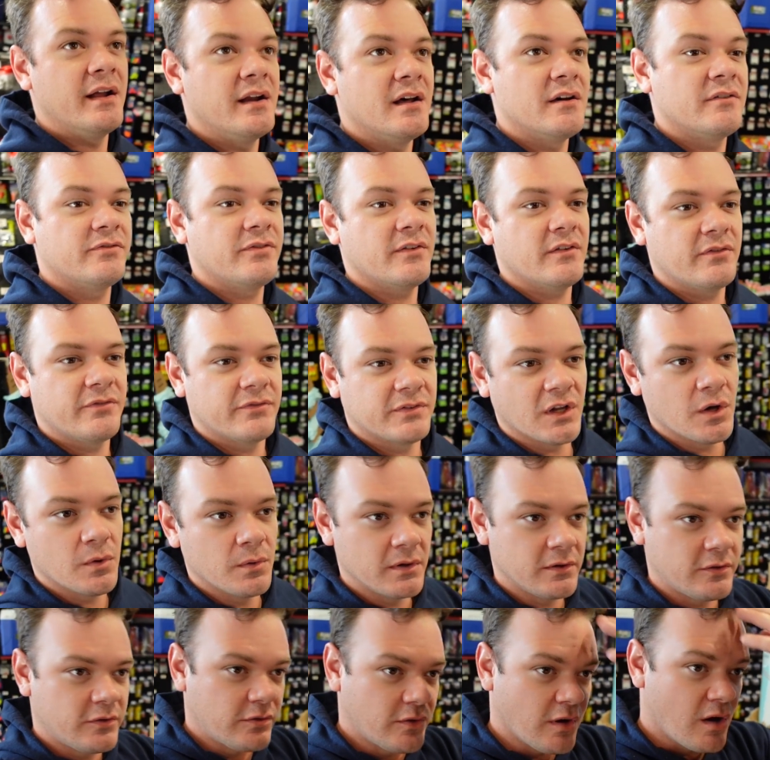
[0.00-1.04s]
Enough
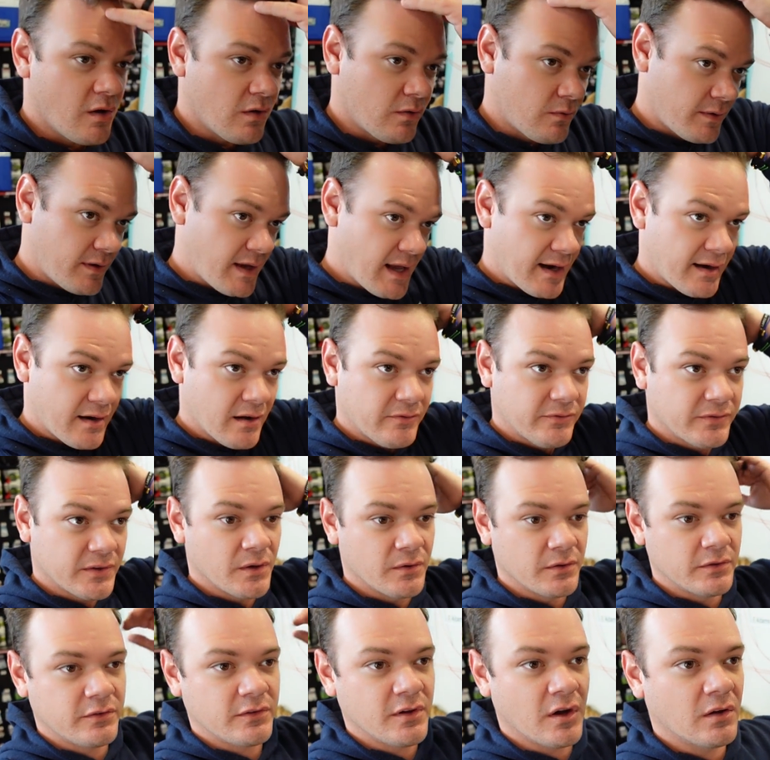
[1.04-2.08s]
flowage talk, we got enough
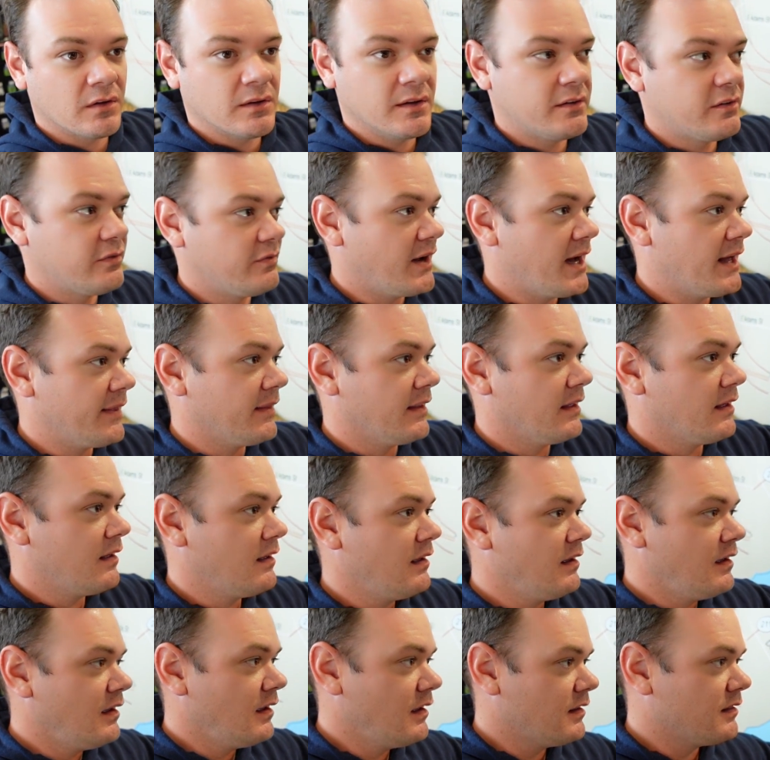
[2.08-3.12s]
flowage talk. Let's find the
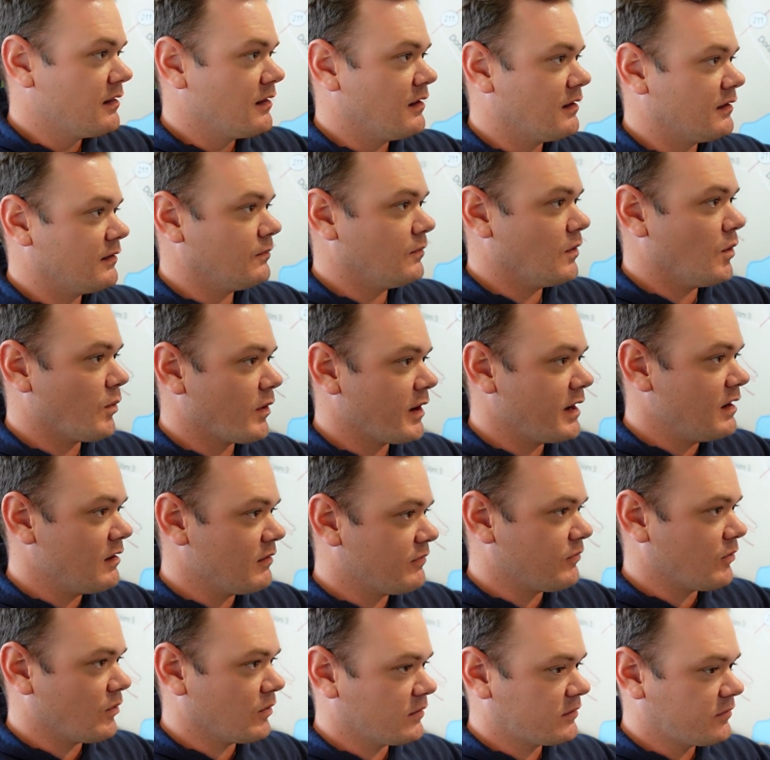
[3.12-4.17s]
what we're here
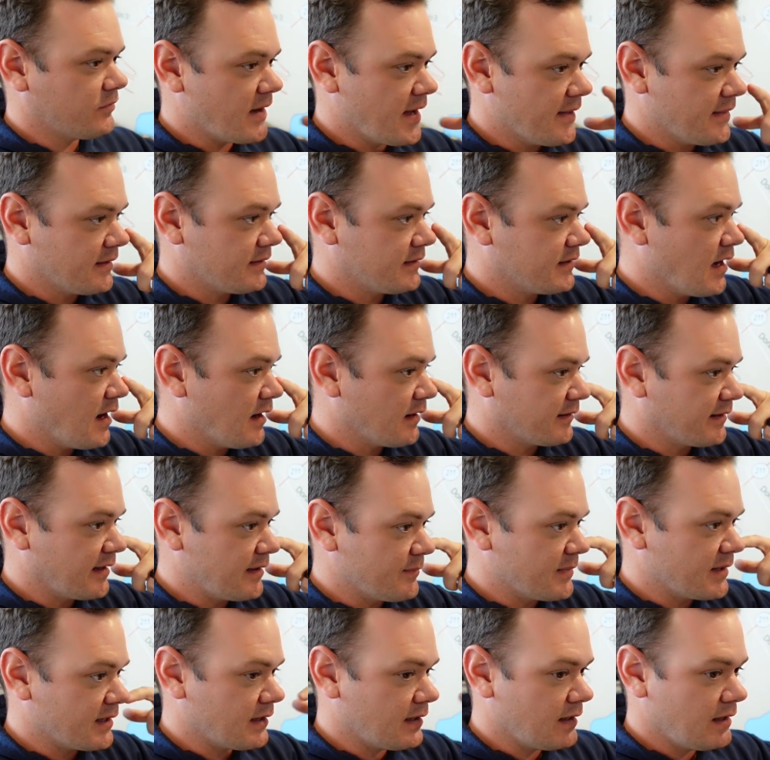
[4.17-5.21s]
for. Let's find the Dock
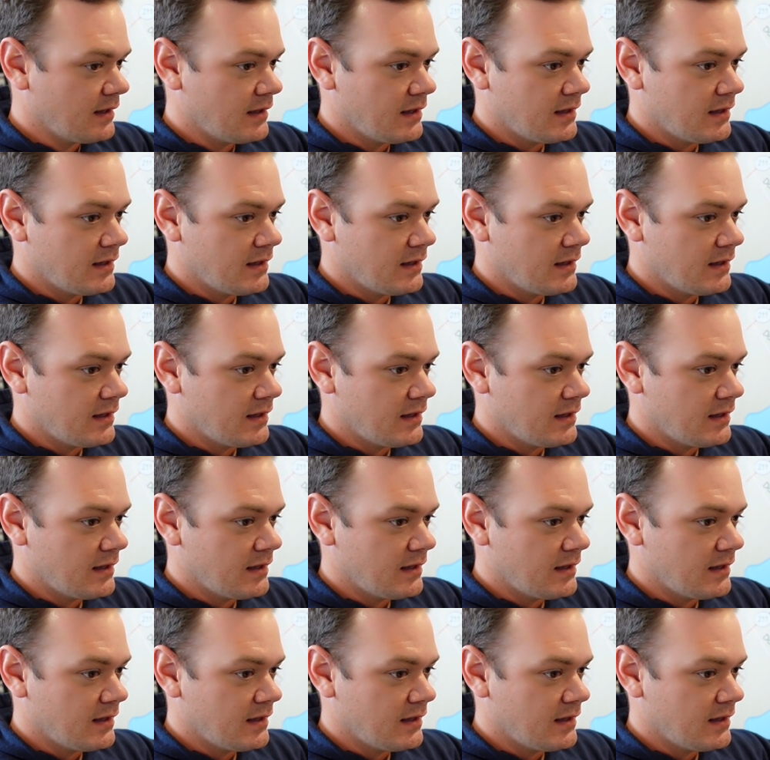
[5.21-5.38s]
Demon.